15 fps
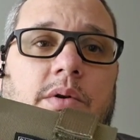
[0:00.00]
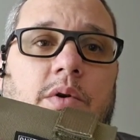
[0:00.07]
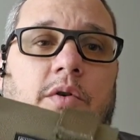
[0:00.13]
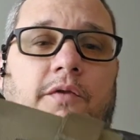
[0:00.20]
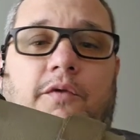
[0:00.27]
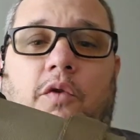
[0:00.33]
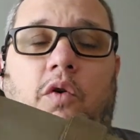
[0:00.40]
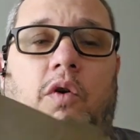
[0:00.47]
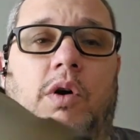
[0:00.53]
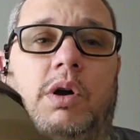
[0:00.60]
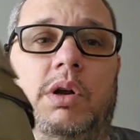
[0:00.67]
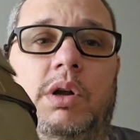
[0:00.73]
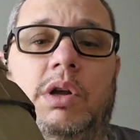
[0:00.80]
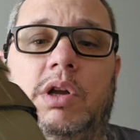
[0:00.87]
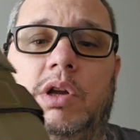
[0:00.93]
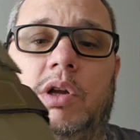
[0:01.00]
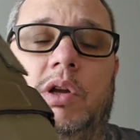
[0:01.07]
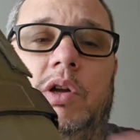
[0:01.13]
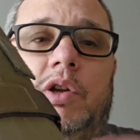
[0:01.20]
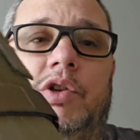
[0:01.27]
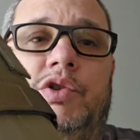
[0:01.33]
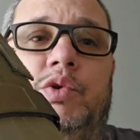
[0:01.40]
for
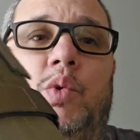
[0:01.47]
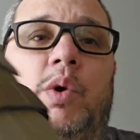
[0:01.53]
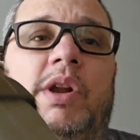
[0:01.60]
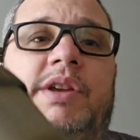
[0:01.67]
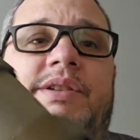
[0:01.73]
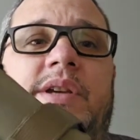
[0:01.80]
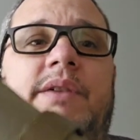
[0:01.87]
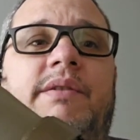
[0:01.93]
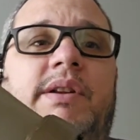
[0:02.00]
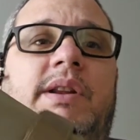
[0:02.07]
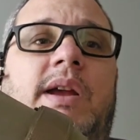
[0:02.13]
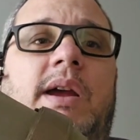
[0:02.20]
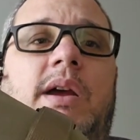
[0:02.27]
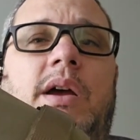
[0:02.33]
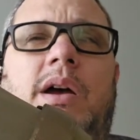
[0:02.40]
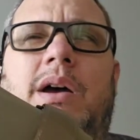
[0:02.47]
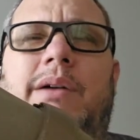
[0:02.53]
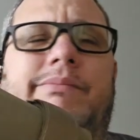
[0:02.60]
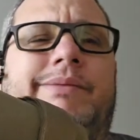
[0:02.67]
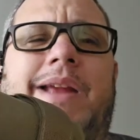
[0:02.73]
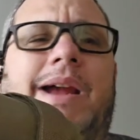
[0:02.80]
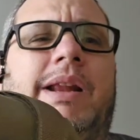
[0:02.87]

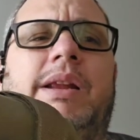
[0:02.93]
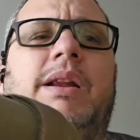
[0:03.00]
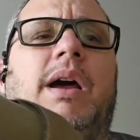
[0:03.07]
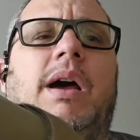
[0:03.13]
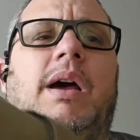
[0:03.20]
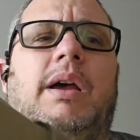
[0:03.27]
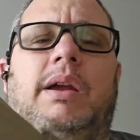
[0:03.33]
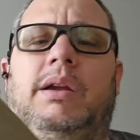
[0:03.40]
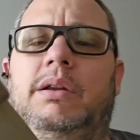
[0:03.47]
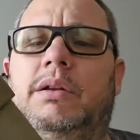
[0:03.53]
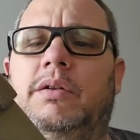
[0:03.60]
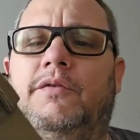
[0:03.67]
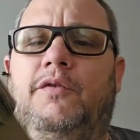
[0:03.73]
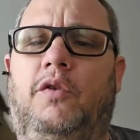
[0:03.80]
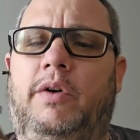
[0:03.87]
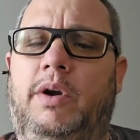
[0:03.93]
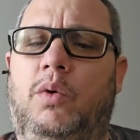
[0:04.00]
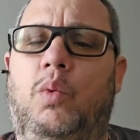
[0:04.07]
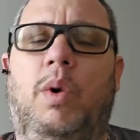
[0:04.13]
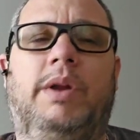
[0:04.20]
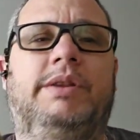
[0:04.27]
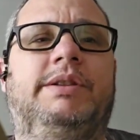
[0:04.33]
$27.99 for a
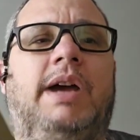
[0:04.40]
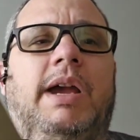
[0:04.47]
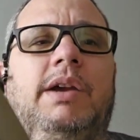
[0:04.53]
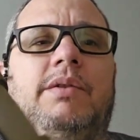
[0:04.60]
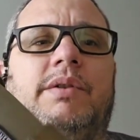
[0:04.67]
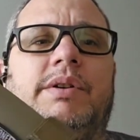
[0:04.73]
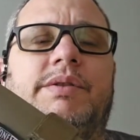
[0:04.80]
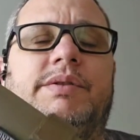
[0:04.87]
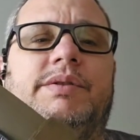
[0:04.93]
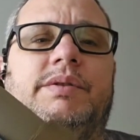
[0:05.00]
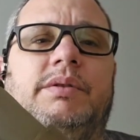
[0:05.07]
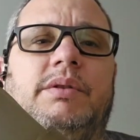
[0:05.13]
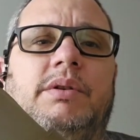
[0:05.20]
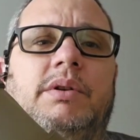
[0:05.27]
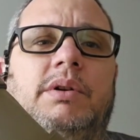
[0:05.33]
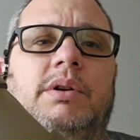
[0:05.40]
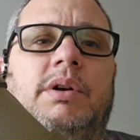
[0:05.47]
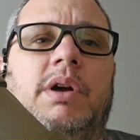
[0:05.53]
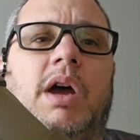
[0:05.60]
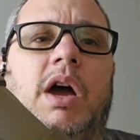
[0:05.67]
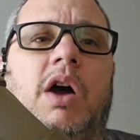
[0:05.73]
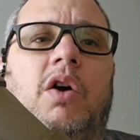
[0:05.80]
one Tigris
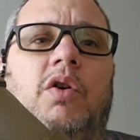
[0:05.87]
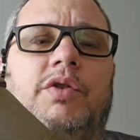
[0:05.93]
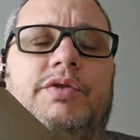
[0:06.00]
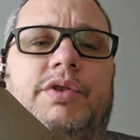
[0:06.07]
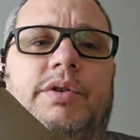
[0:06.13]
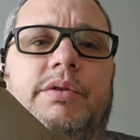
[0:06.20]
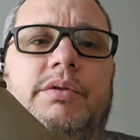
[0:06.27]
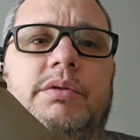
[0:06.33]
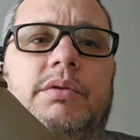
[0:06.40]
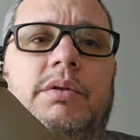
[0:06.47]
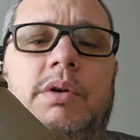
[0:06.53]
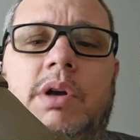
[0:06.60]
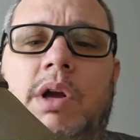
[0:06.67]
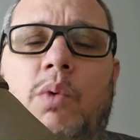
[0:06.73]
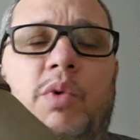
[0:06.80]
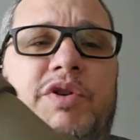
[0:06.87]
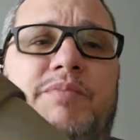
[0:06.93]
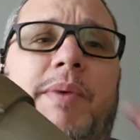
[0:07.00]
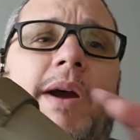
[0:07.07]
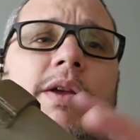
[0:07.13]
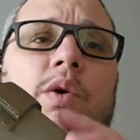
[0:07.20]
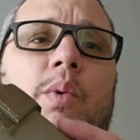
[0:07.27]
a holster, which
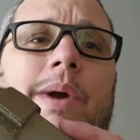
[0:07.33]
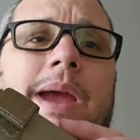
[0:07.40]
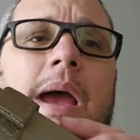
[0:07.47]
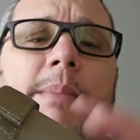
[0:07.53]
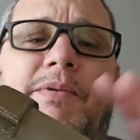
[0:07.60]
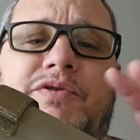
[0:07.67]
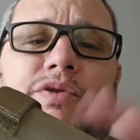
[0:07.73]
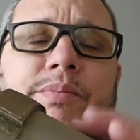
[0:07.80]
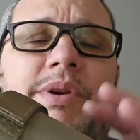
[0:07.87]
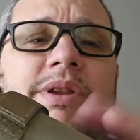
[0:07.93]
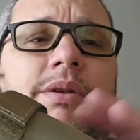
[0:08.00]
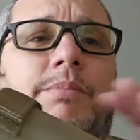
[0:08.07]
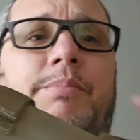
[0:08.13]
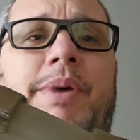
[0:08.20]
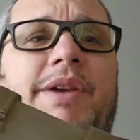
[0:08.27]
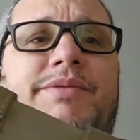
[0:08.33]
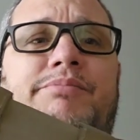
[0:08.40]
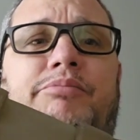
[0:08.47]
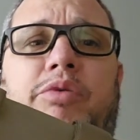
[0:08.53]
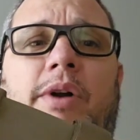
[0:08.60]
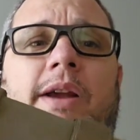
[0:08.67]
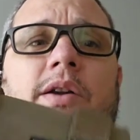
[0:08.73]
by the way happens to be the
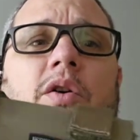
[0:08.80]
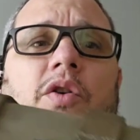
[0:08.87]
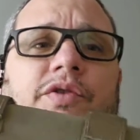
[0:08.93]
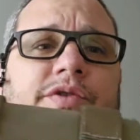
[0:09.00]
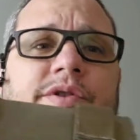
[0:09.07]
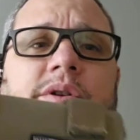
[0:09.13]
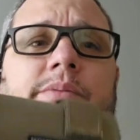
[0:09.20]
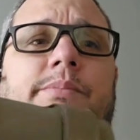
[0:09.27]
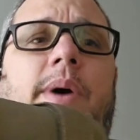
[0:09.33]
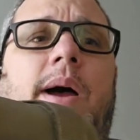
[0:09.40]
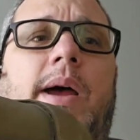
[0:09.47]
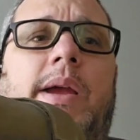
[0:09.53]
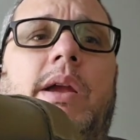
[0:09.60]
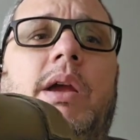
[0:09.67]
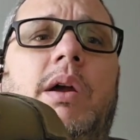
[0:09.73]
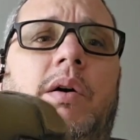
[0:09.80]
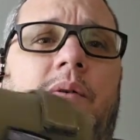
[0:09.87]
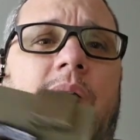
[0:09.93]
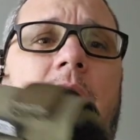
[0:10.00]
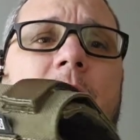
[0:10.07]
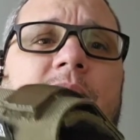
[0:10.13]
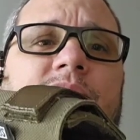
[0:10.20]
best brand holster you can buy
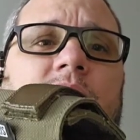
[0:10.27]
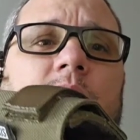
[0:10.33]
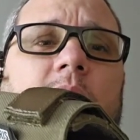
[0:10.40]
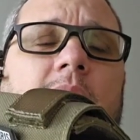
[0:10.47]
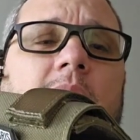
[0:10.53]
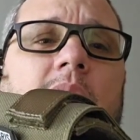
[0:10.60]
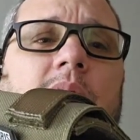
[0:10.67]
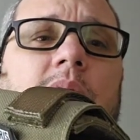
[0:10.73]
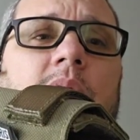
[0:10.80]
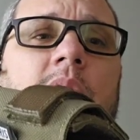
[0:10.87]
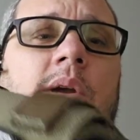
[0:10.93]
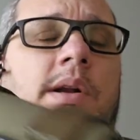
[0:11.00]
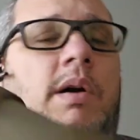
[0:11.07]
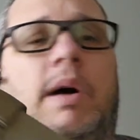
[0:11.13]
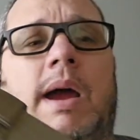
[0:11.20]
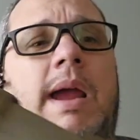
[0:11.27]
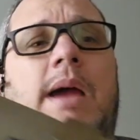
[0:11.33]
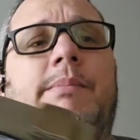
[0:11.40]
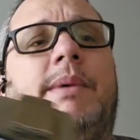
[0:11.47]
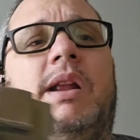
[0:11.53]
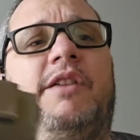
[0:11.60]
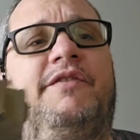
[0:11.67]
on Amazon right now. Now I
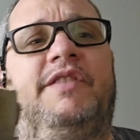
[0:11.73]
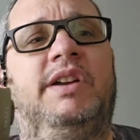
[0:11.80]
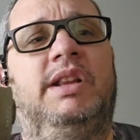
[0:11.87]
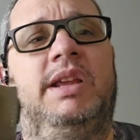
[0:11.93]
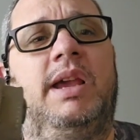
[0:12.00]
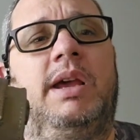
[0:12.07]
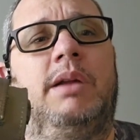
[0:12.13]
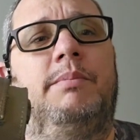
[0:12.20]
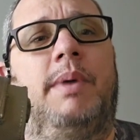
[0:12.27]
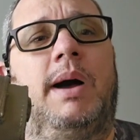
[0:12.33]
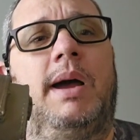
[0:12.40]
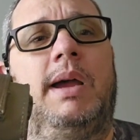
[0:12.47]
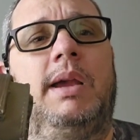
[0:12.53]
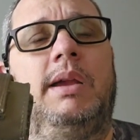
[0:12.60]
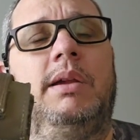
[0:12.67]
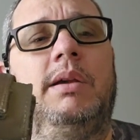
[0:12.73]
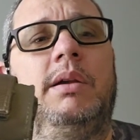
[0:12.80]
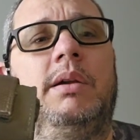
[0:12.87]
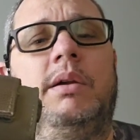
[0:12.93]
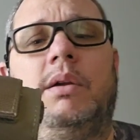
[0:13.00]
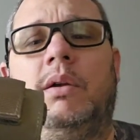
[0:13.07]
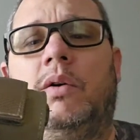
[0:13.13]
am not affiliated by
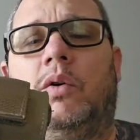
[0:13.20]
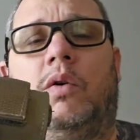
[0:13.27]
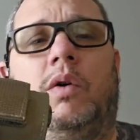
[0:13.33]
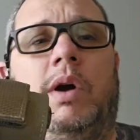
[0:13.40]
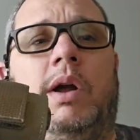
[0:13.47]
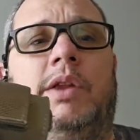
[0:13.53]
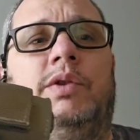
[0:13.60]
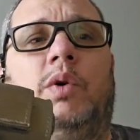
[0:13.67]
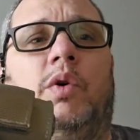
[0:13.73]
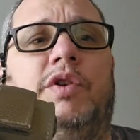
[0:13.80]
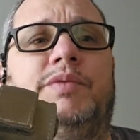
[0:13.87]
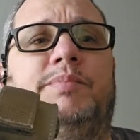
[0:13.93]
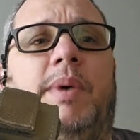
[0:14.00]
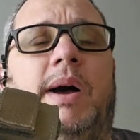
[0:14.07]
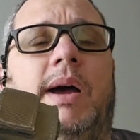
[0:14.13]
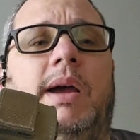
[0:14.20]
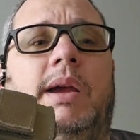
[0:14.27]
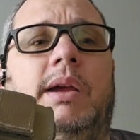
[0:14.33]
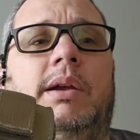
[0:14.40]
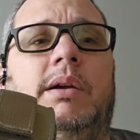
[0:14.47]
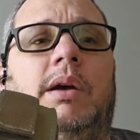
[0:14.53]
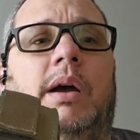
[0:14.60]
or endorsed
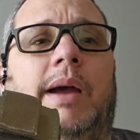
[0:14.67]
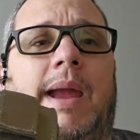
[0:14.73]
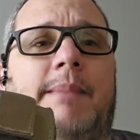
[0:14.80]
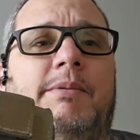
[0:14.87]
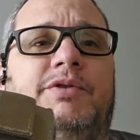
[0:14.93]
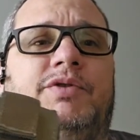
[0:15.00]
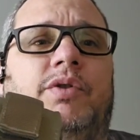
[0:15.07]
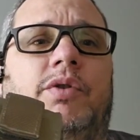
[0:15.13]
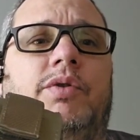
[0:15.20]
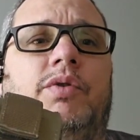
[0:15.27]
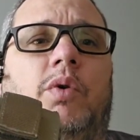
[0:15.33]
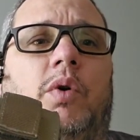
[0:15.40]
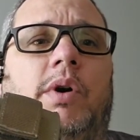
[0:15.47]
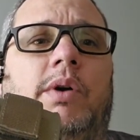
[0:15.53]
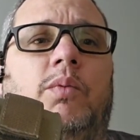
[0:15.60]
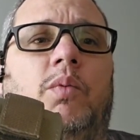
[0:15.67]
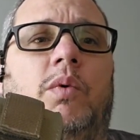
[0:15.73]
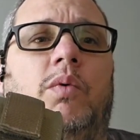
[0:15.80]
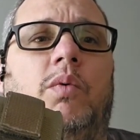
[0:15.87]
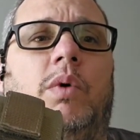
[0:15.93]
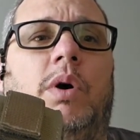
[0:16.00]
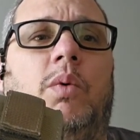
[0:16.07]
by Amazon nor
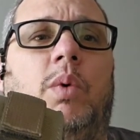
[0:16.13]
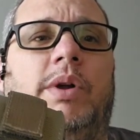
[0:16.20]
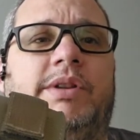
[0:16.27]
One